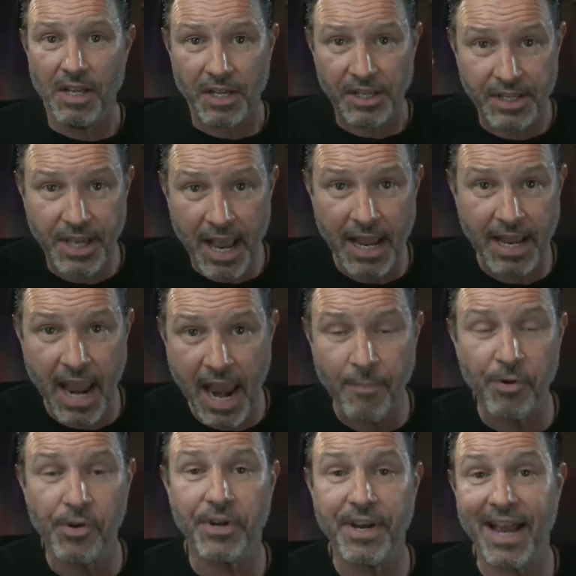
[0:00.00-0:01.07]
G-
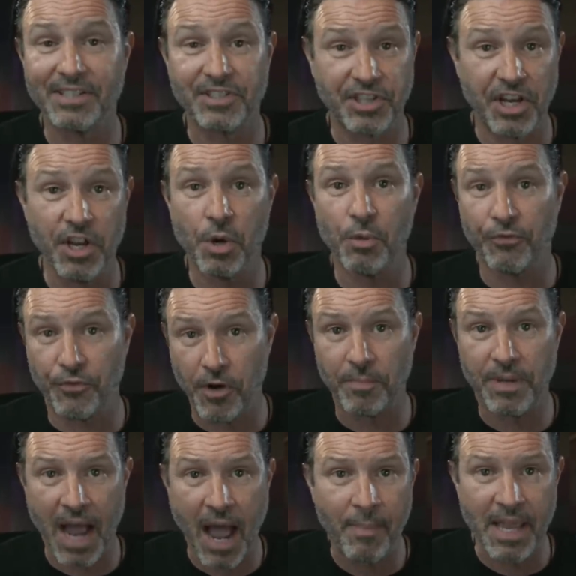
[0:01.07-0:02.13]
Gabriel Castillo from
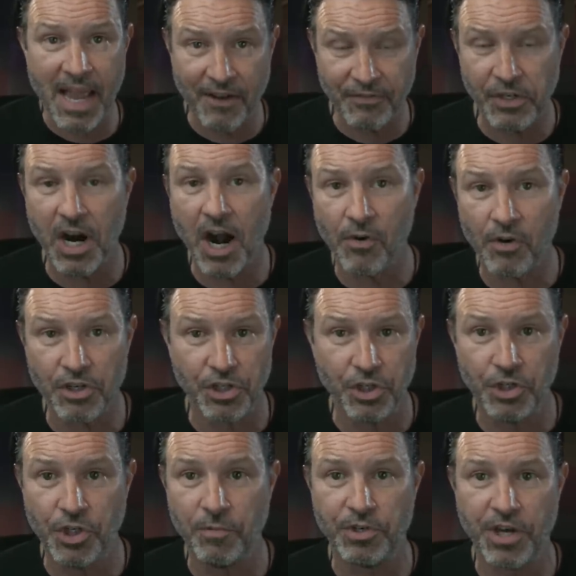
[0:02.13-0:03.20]
Gabi After Hours
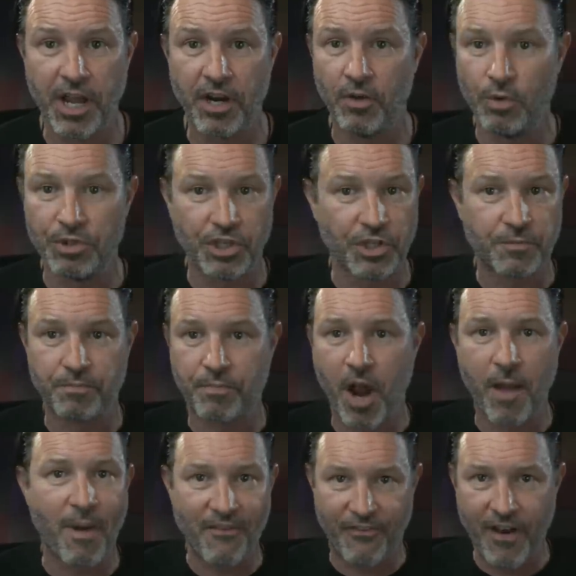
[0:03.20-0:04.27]
YouTube channel, which is probably
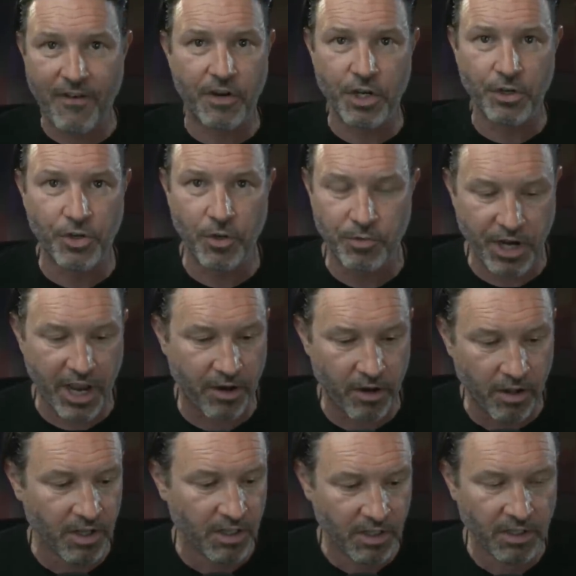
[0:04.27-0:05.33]
my favorite YouTube
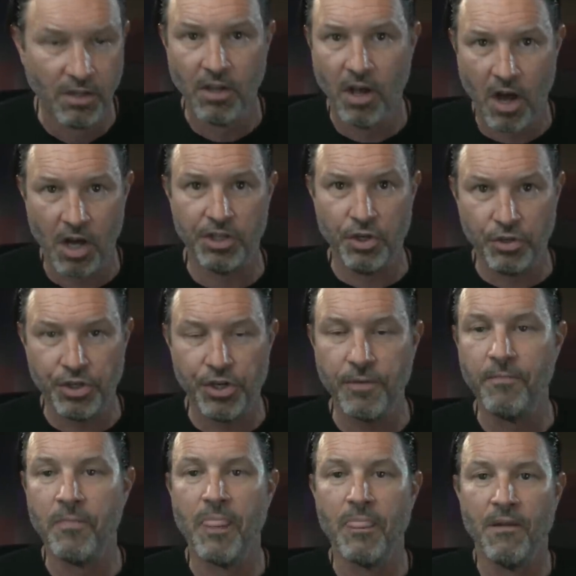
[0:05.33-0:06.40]
channel on YouTube.
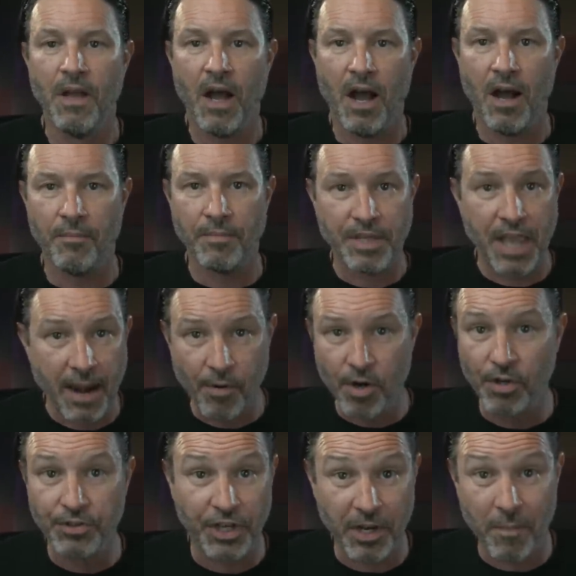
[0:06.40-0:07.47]
Um,
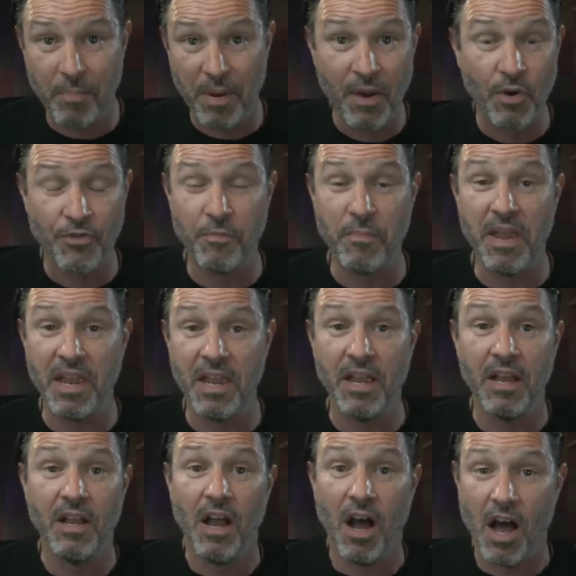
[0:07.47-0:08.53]
Gabriel's going to be with me
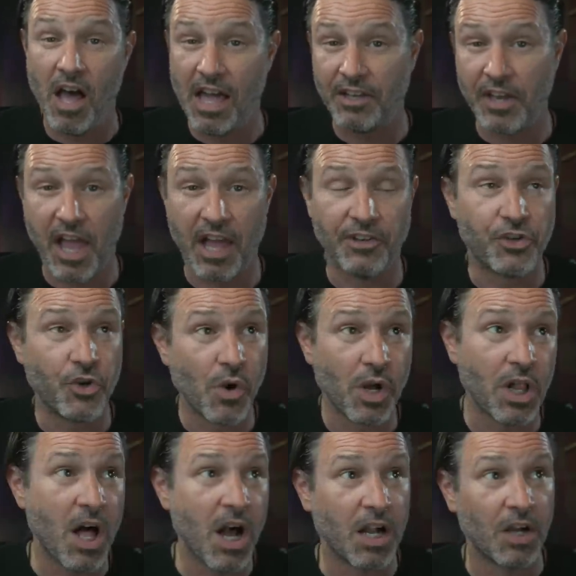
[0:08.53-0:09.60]
at, at two
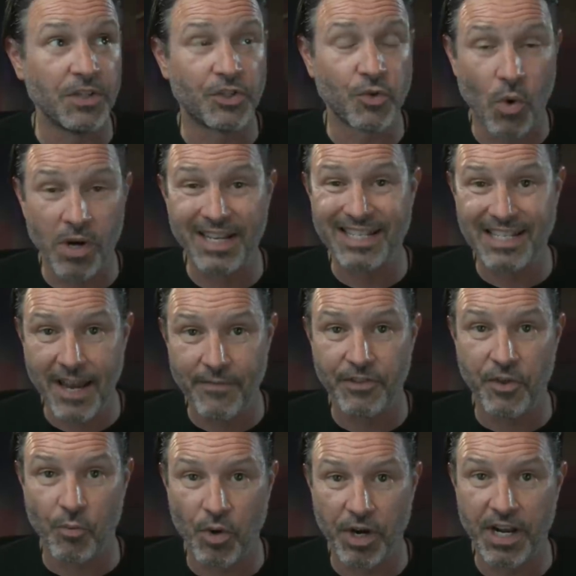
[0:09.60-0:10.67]
o'clock on the 27th,
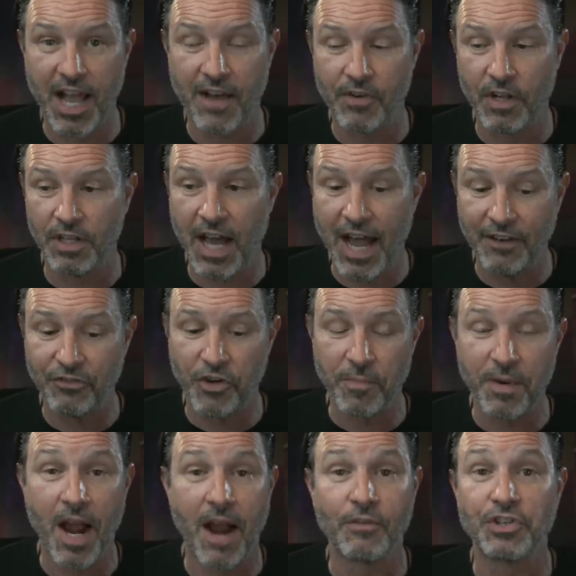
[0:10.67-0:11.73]
and we're going to have a live stream
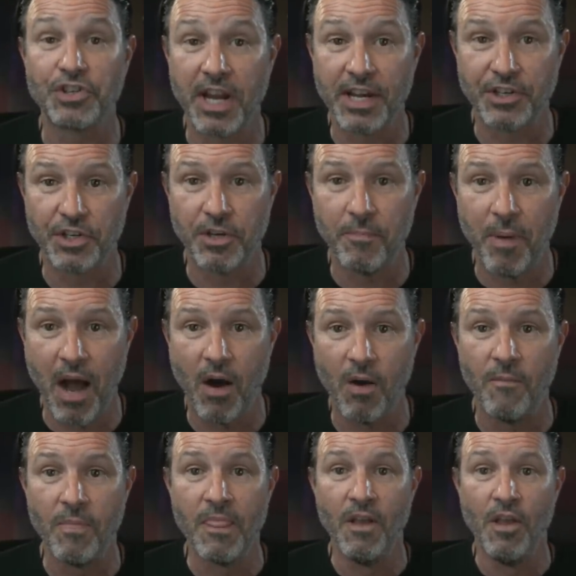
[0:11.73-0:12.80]
conversation about
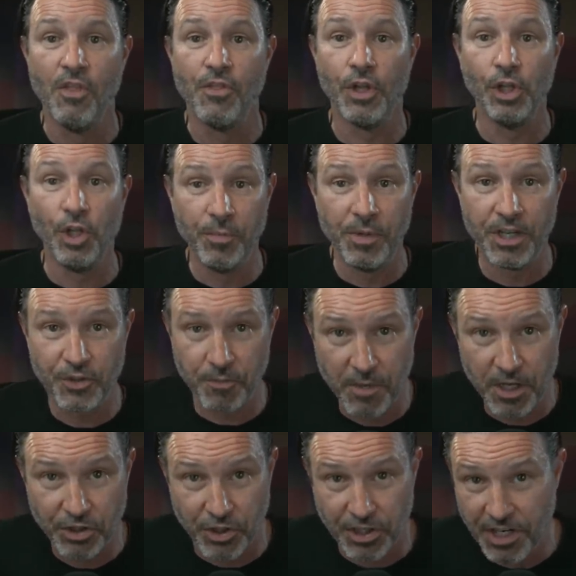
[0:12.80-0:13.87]
the luminous
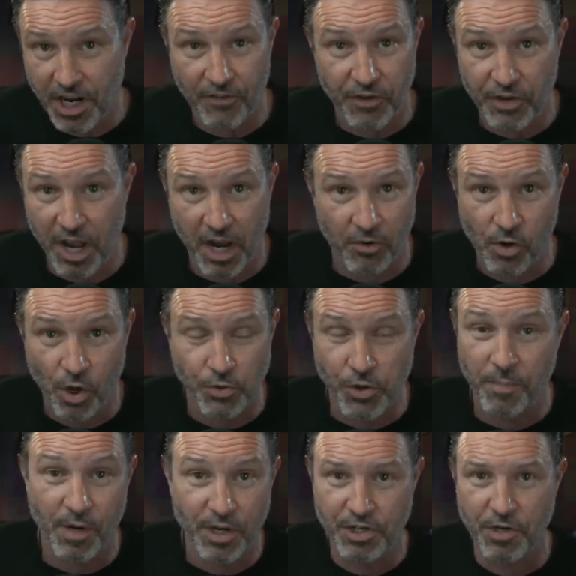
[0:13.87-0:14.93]
mysteries. Now, if you're not a rosary
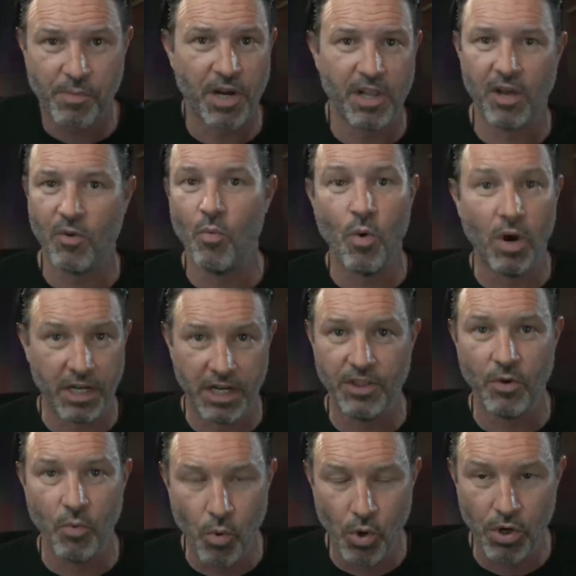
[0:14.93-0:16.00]
person, you're probably like, what in the
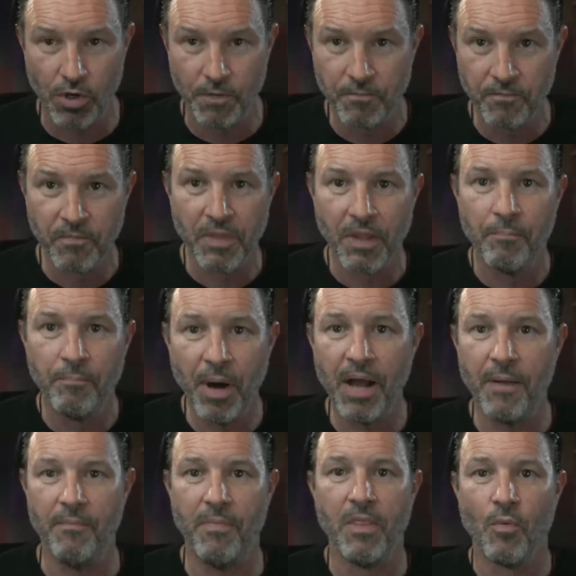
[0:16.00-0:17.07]
world?
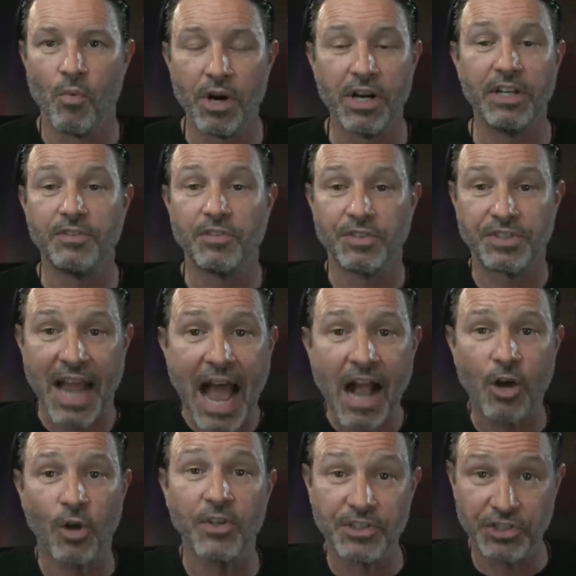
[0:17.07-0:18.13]
But we're going to
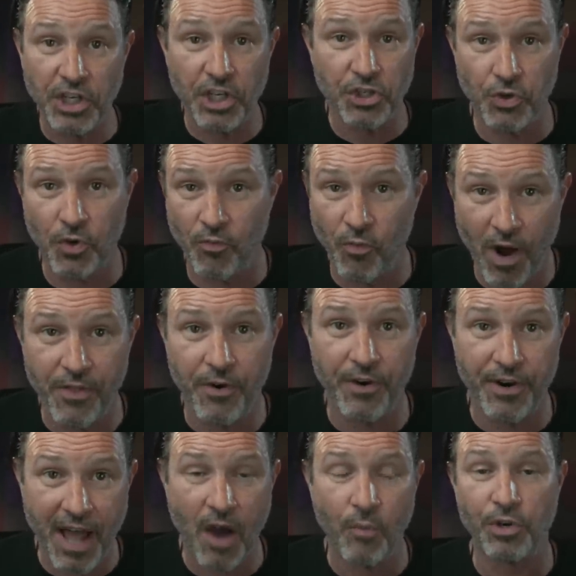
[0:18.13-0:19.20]
tackle this issue of whether or
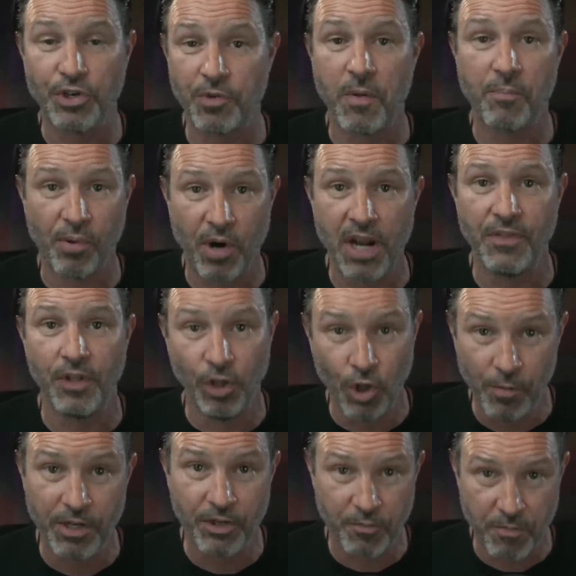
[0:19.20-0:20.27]
not we should be praying the
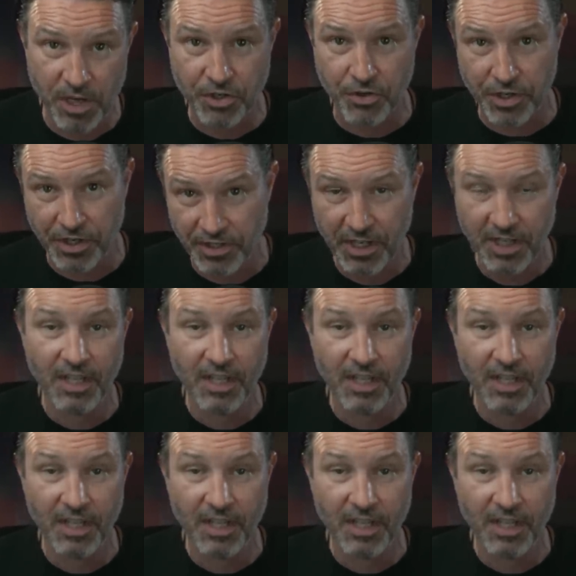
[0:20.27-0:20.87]
luminous mysteries.